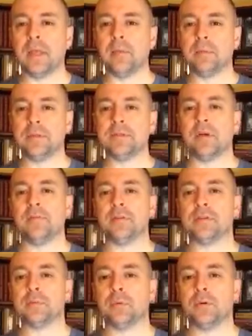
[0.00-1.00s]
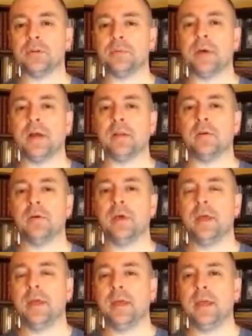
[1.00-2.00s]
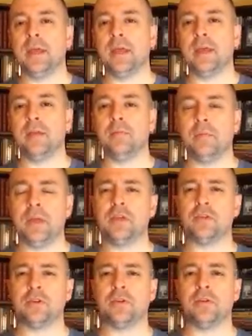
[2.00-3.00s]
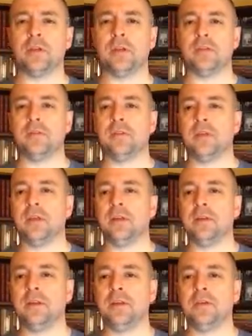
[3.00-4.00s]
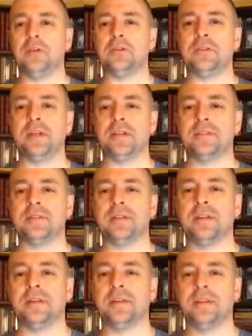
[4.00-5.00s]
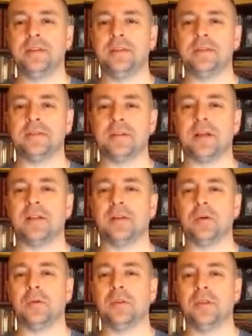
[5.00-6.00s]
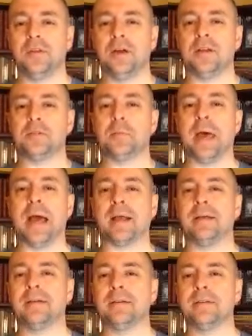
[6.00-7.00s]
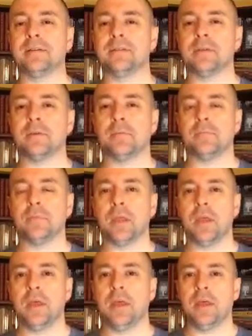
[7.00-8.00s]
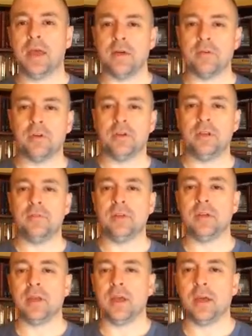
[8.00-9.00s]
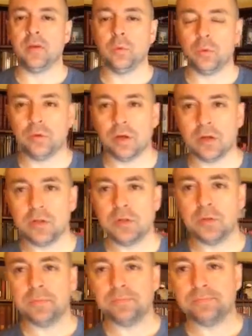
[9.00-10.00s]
Please offer your support to Milo, and make sure that he understands that he is not alone and that you got his back. So have a good evening, and we'll talk to you soon.